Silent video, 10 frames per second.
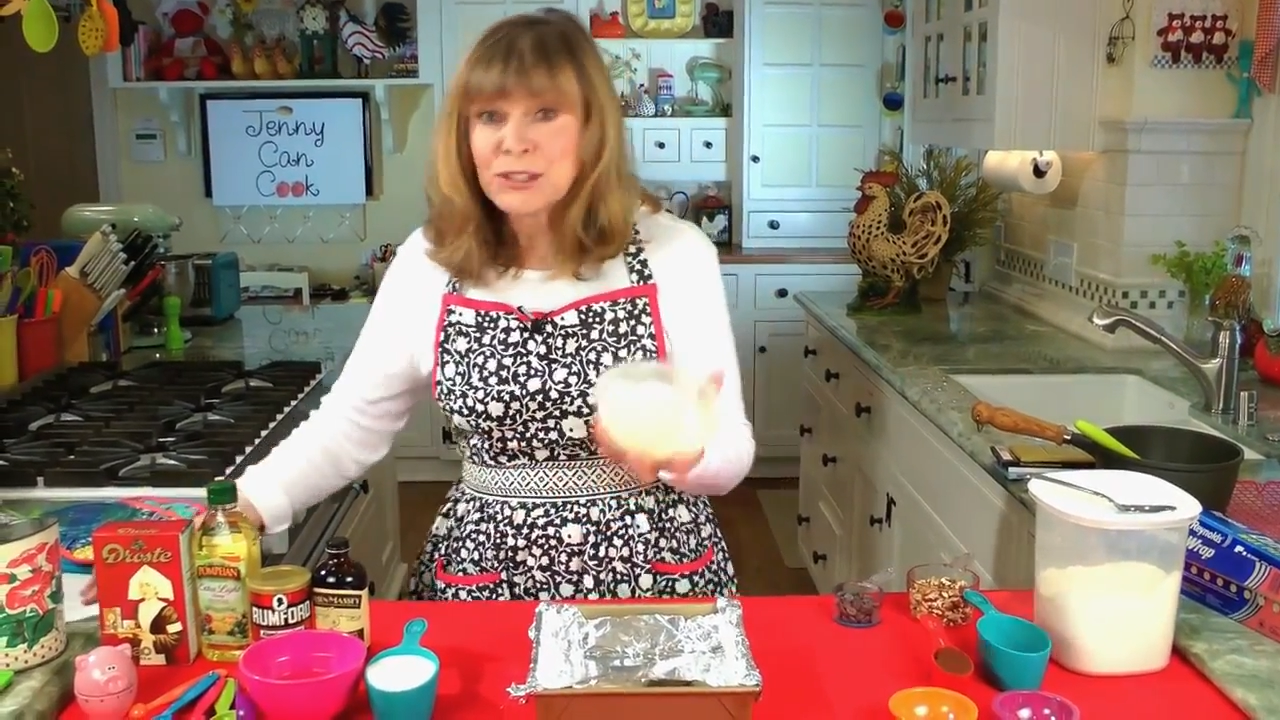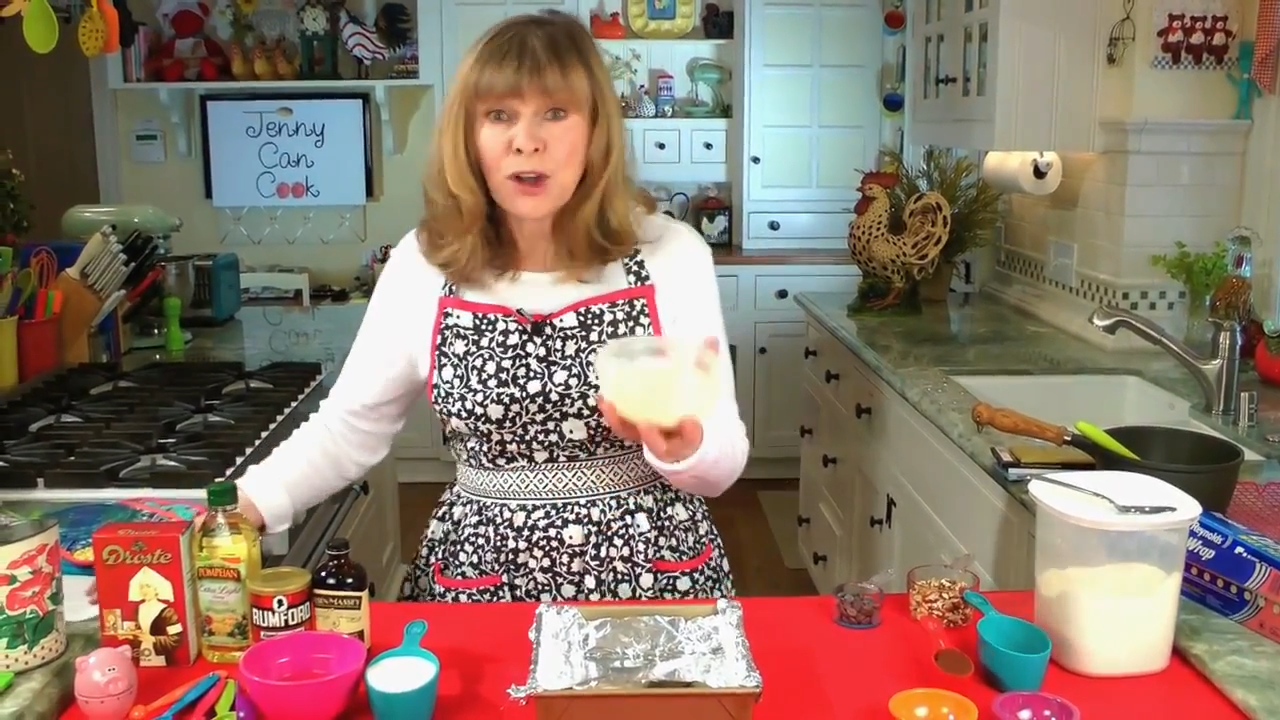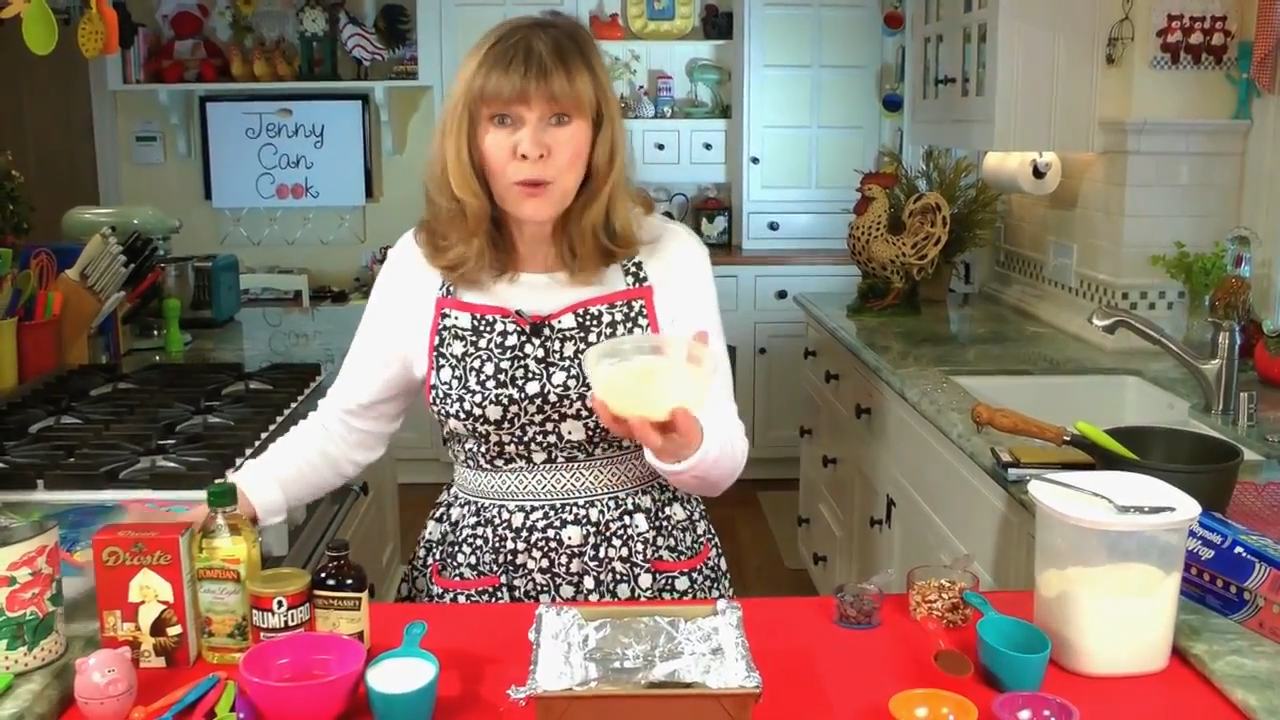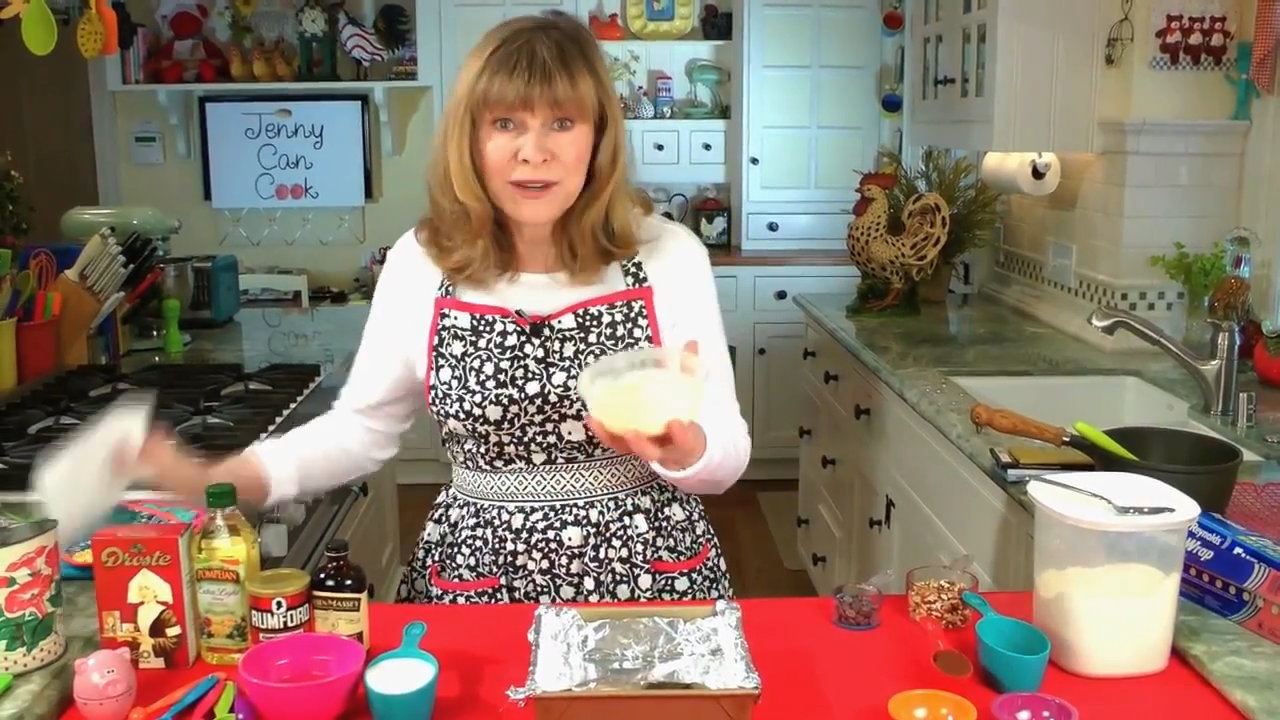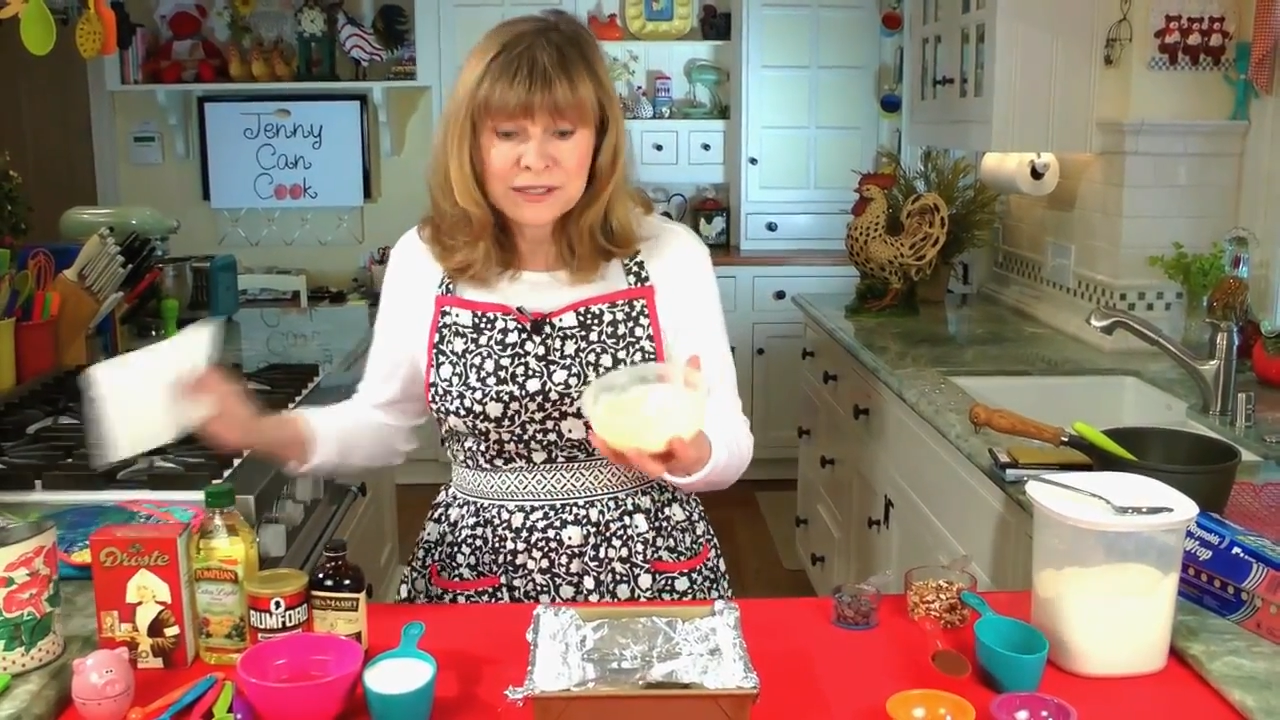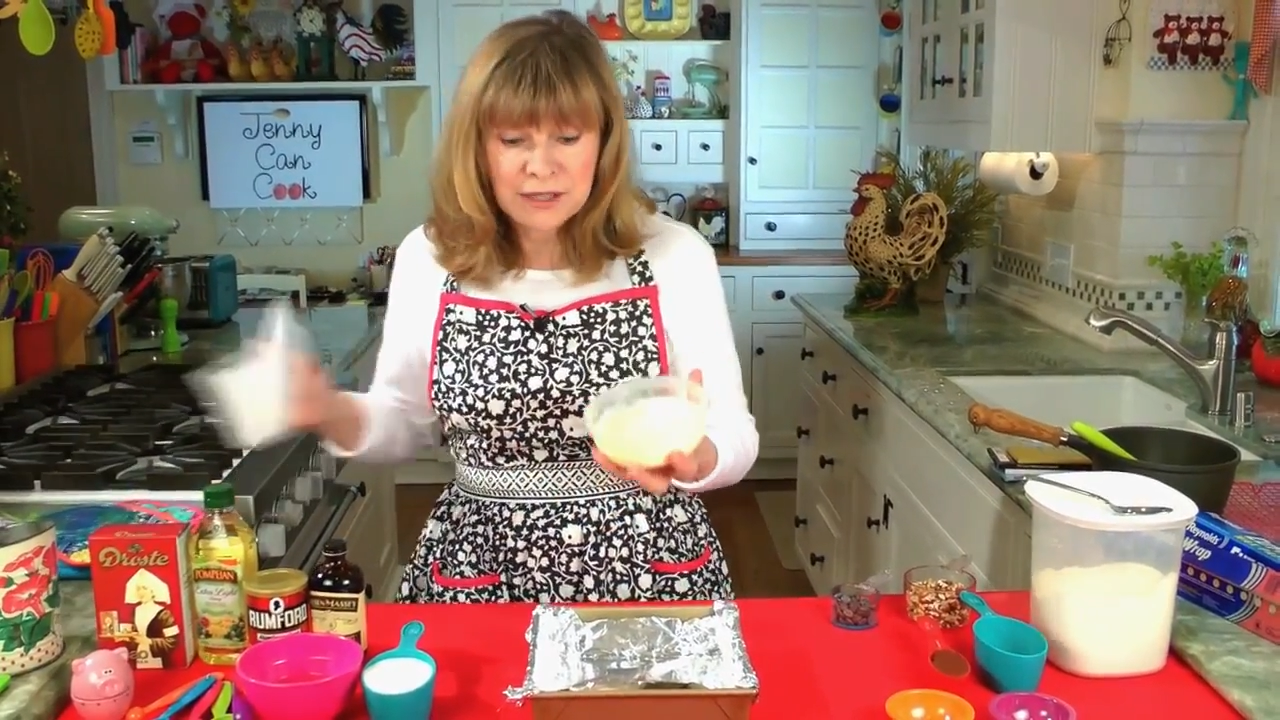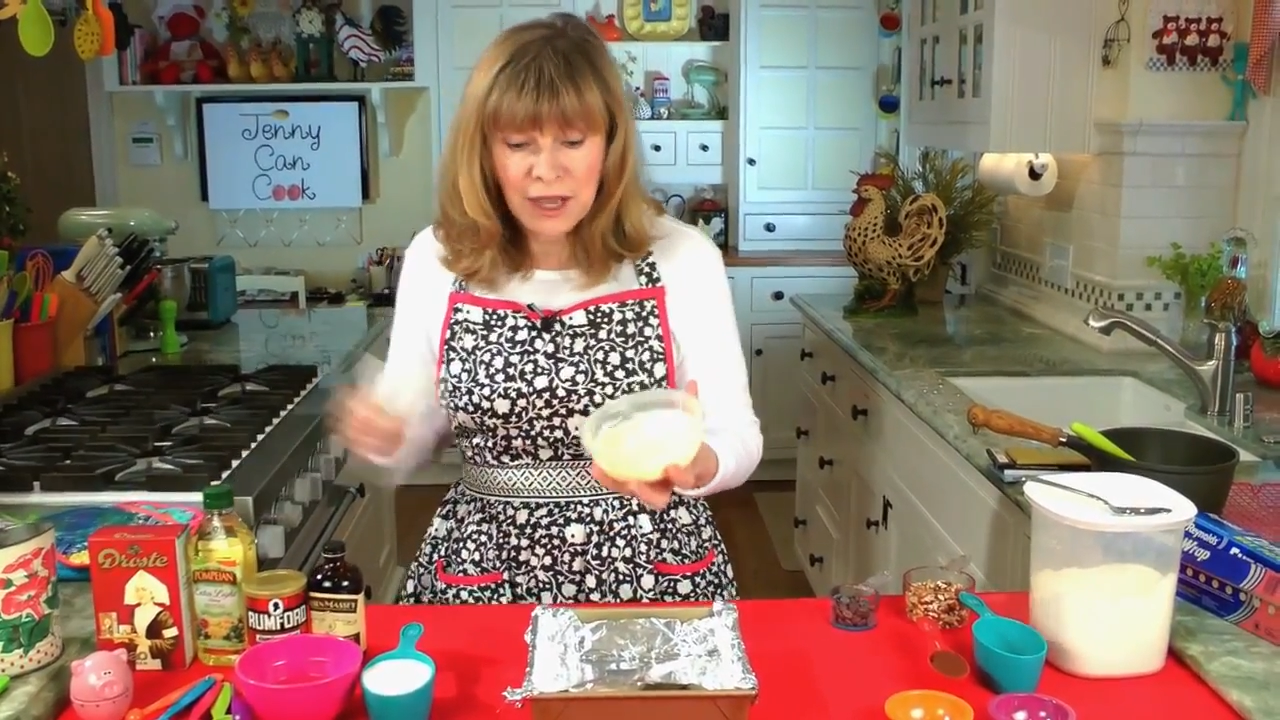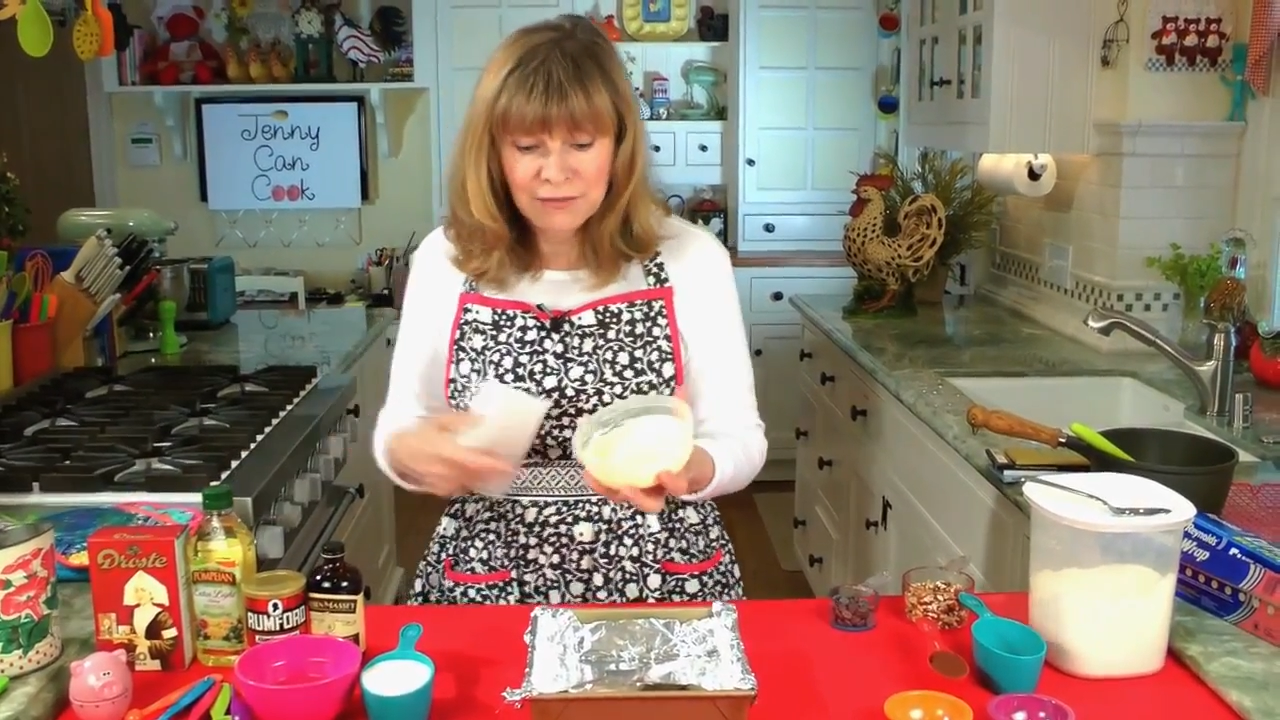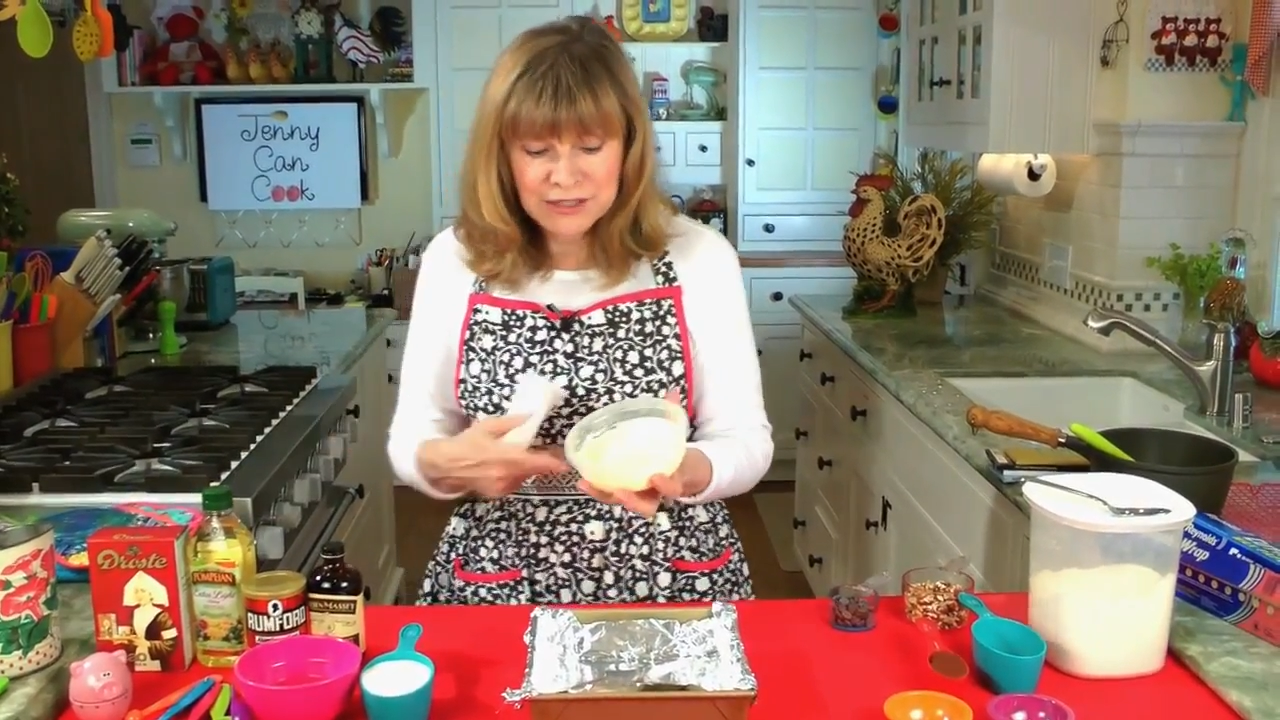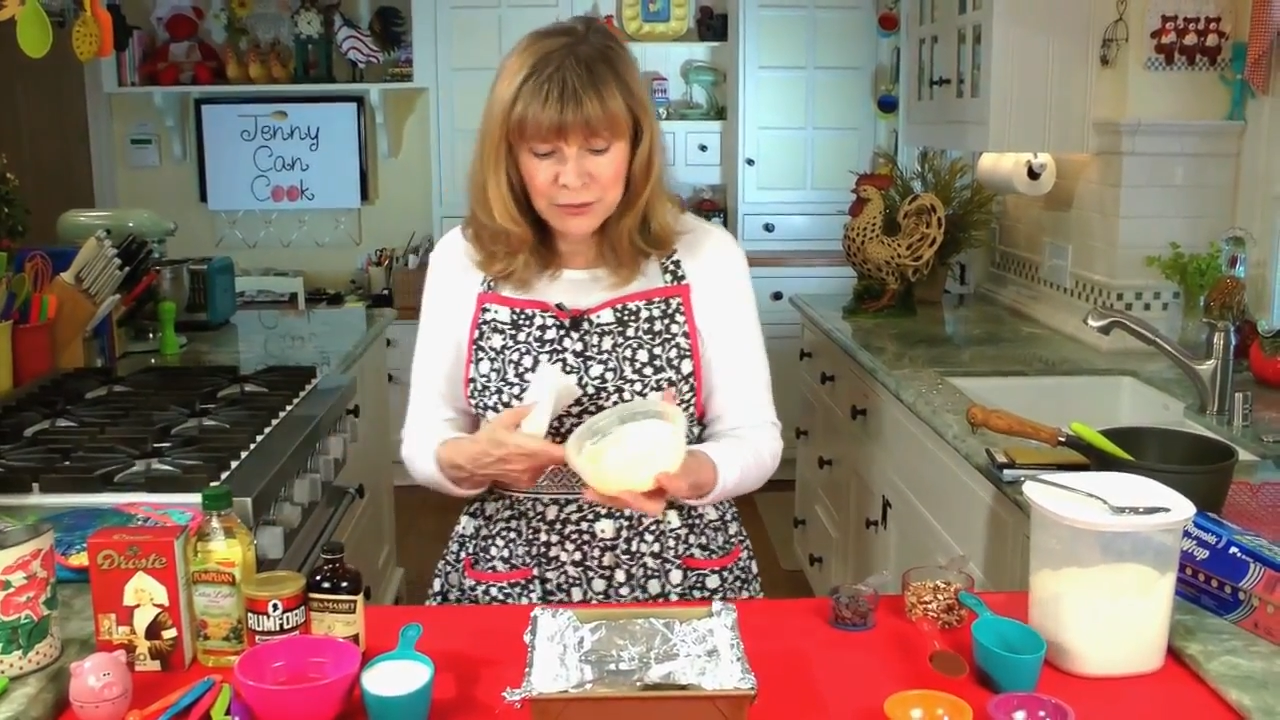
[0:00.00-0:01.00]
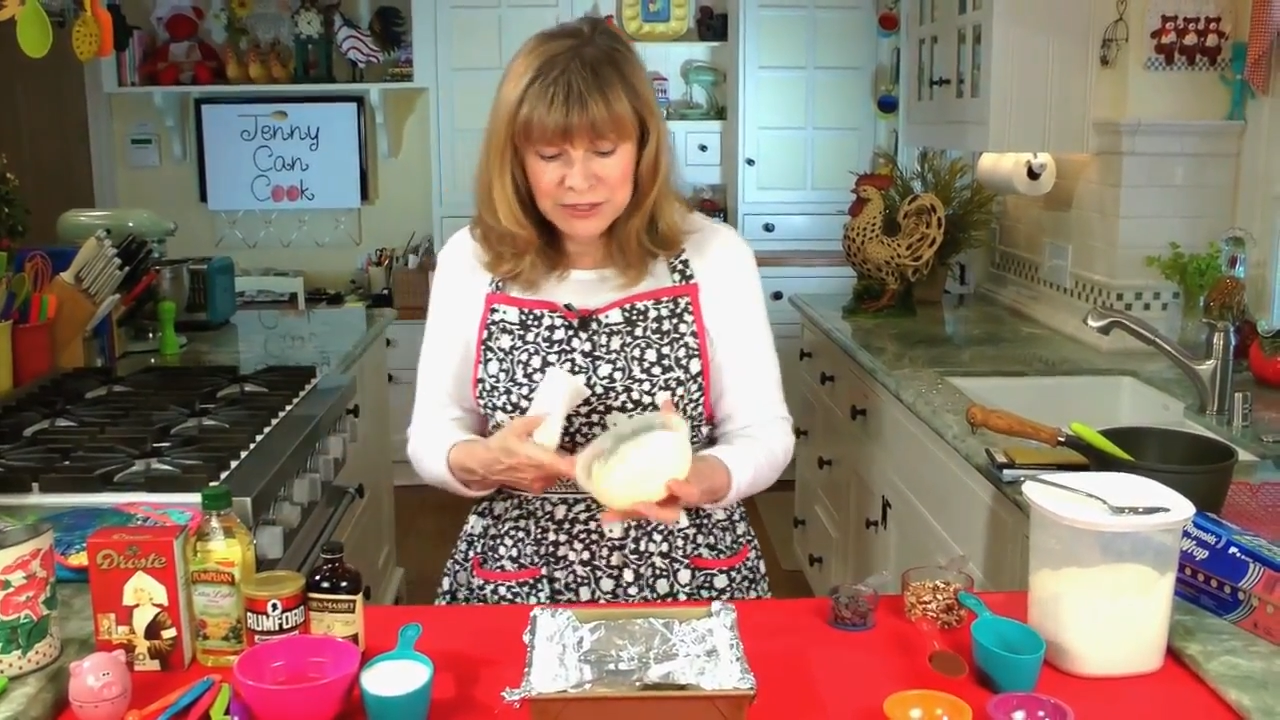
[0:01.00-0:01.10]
It's always soft,